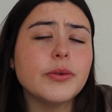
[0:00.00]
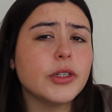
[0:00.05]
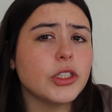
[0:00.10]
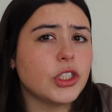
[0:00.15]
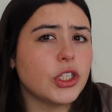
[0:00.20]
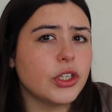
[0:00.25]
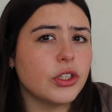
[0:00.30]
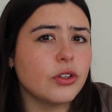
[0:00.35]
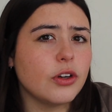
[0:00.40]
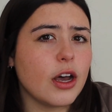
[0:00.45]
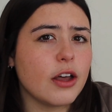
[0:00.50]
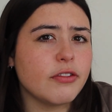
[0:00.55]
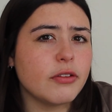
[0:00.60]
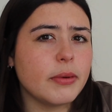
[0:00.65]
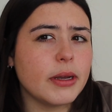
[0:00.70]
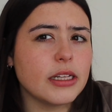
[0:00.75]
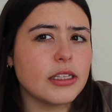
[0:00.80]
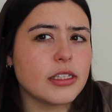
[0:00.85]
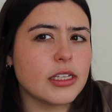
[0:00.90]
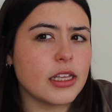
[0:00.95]
were 2
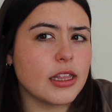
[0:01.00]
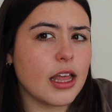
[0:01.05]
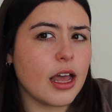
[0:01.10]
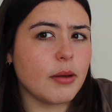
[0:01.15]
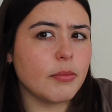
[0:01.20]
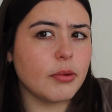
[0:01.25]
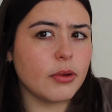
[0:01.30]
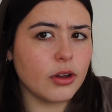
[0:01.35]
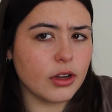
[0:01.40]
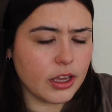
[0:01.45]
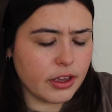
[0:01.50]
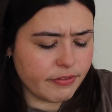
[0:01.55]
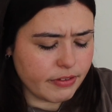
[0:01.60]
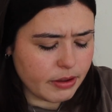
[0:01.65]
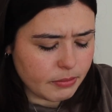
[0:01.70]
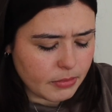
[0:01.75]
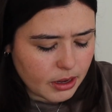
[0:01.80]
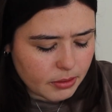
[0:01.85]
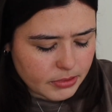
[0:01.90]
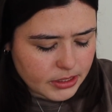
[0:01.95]
alphabets in that book if
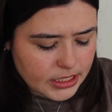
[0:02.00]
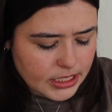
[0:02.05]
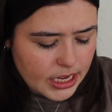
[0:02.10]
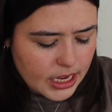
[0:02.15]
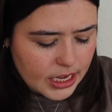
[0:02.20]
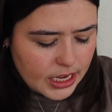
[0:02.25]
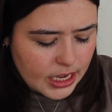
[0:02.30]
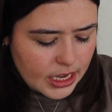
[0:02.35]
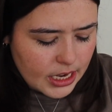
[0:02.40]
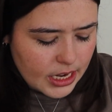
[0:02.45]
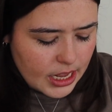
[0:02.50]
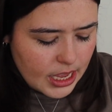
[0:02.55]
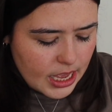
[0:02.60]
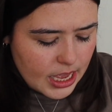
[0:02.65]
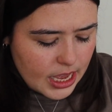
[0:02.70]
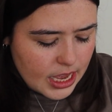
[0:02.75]
I'm not mistaken,